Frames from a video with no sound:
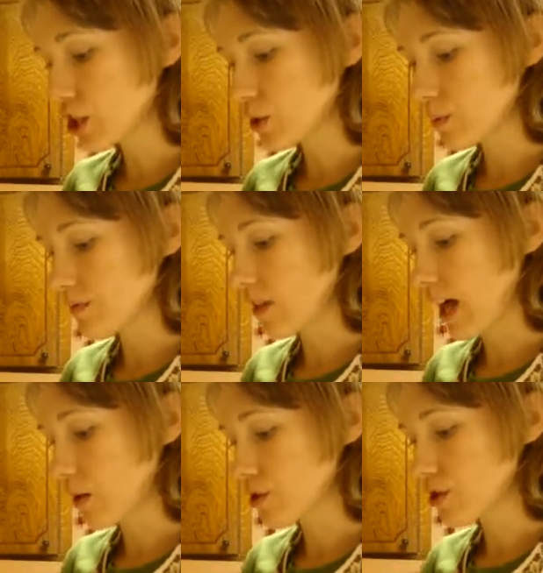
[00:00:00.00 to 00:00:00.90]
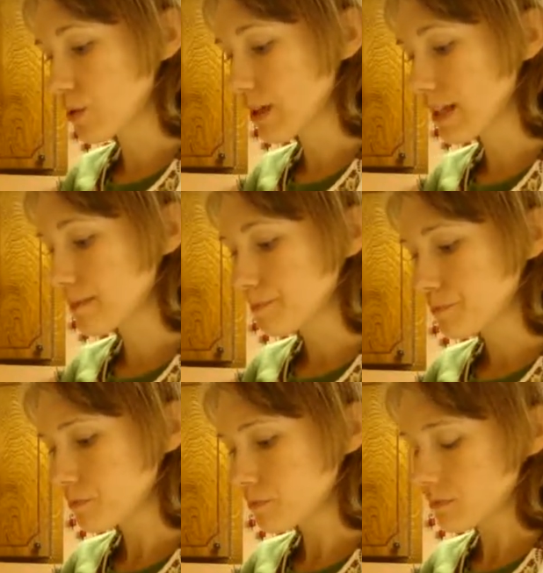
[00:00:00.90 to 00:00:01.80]
the gluten flour to it,
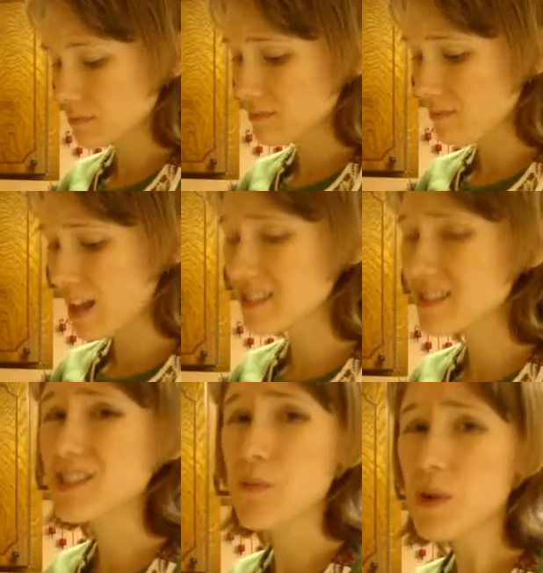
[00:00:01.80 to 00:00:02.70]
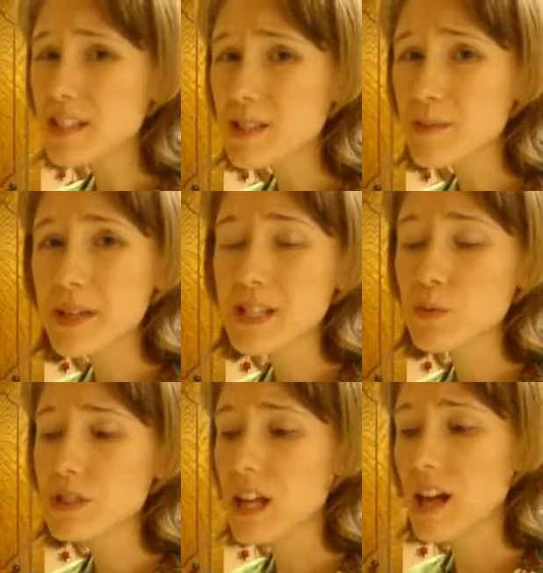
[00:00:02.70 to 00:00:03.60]
and some recipes
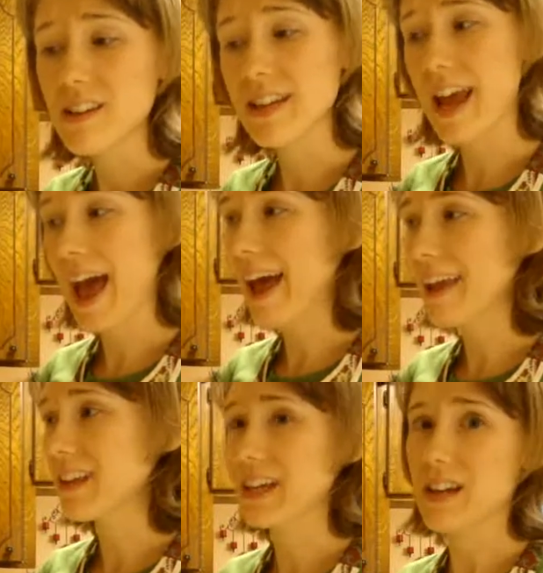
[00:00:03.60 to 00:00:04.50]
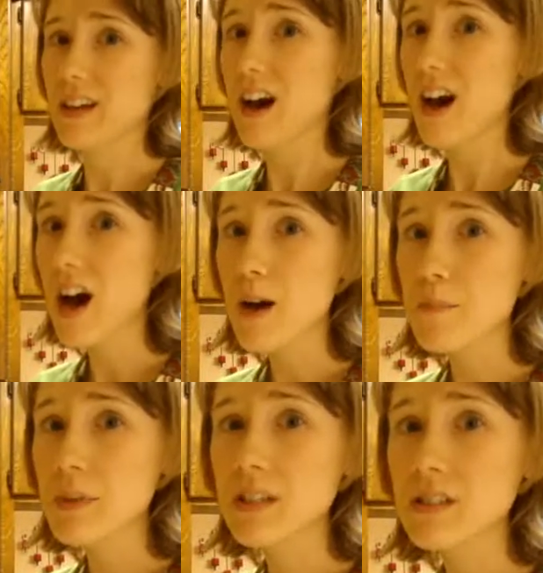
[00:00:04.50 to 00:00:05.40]
will tell you to add like a
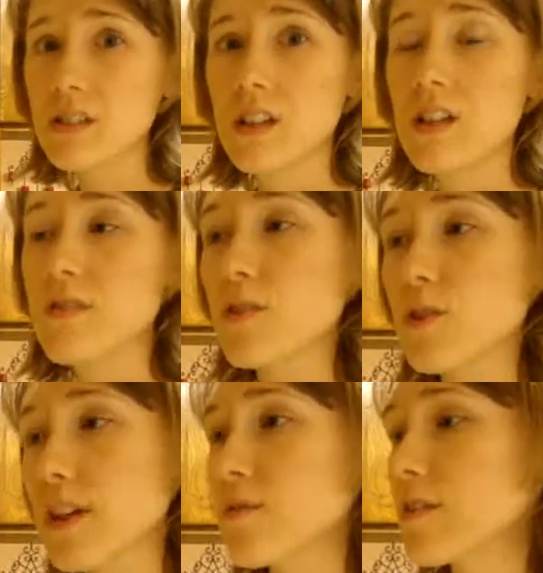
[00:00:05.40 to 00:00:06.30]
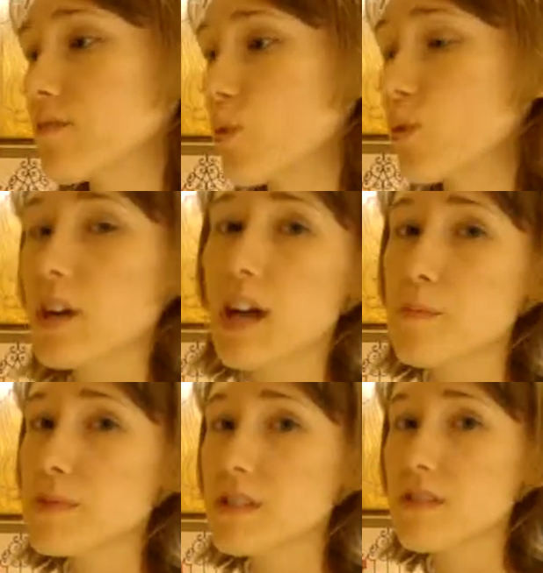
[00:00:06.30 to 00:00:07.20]
cup for every 4
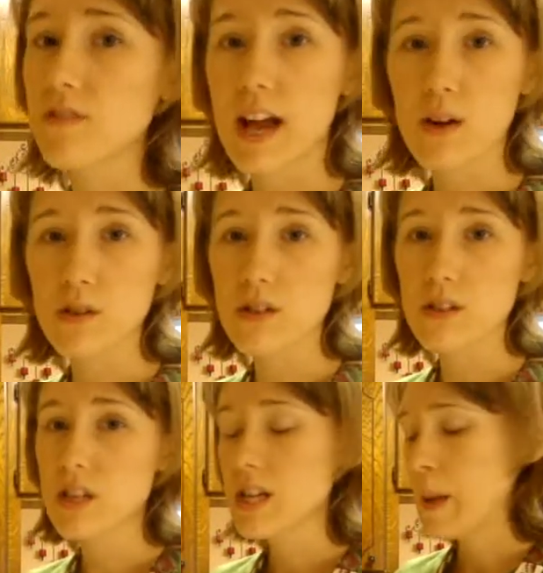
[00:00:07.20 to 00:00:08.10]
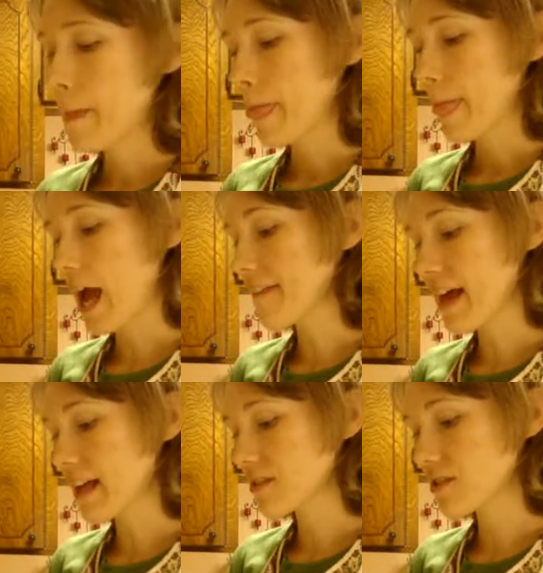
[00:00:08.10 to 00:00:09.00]
cups of flour, and
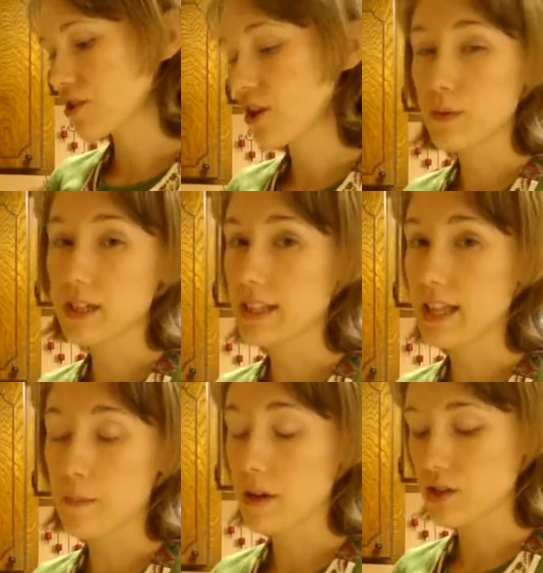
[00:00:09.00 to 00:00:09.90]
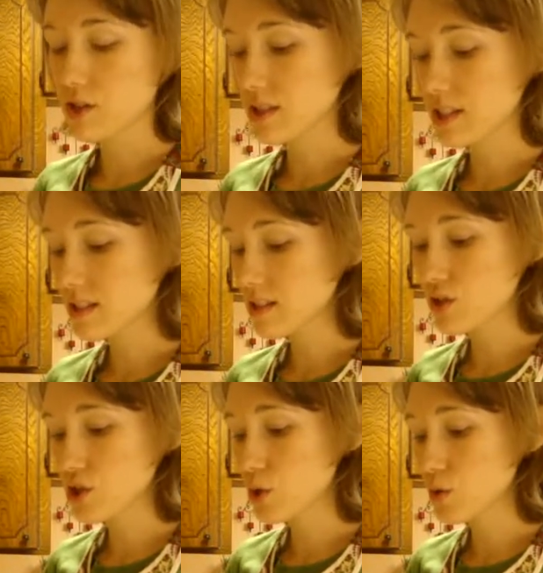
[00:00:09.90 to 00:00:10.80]
you don't need that much. This
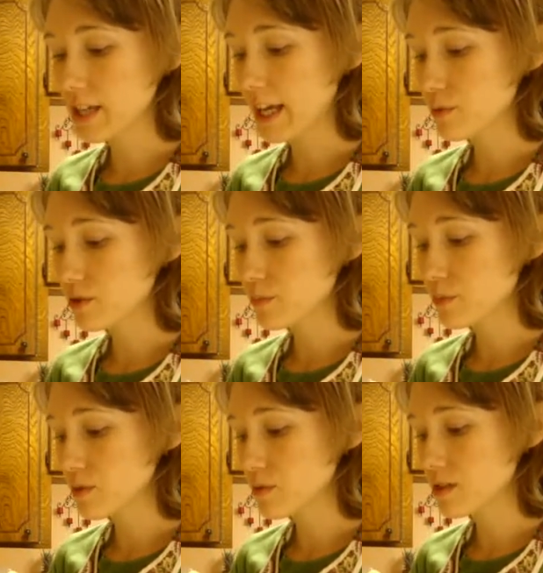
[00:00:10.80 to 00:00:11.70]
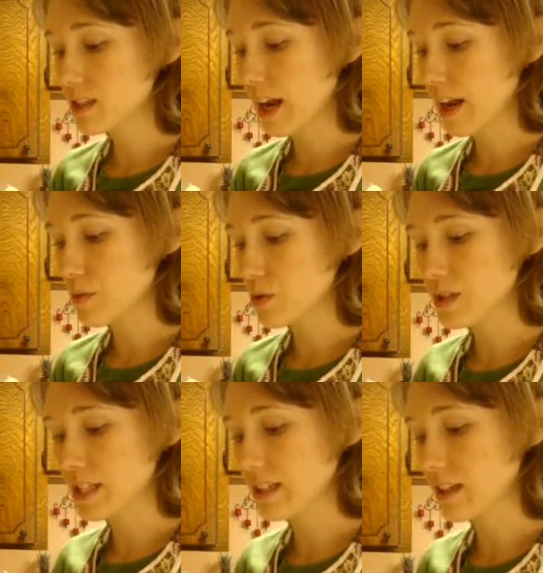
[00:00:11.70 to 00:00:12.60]
is 2 tablespoons, and I'm
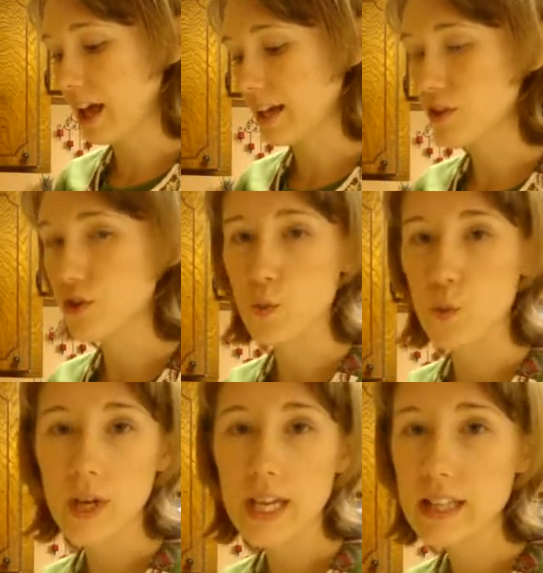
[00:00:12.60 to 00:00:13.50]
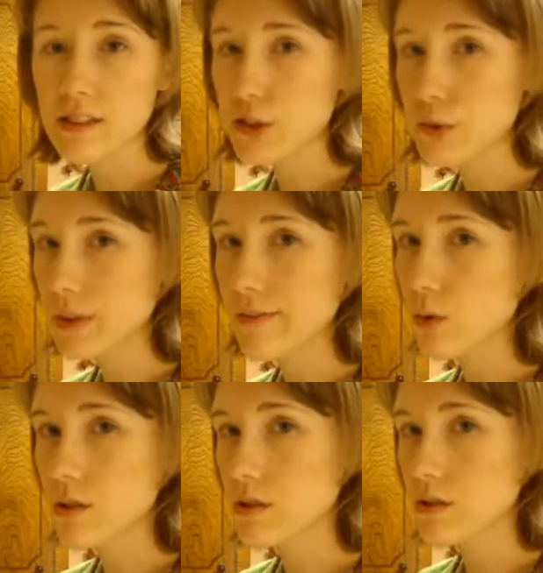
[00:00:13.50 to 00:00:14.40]
using like 3
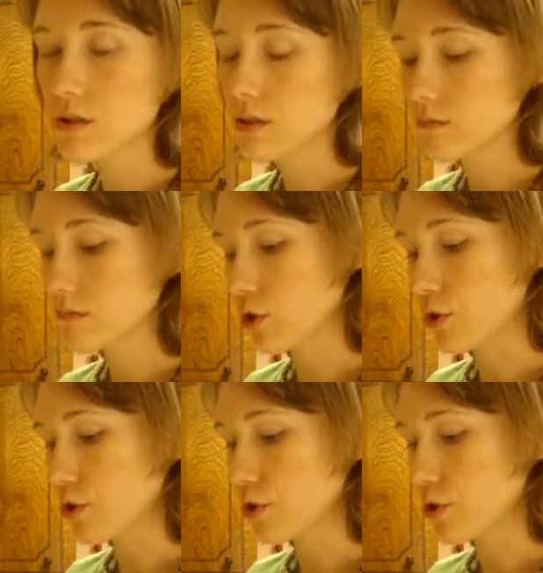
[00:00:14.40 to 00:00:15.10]
3/4 or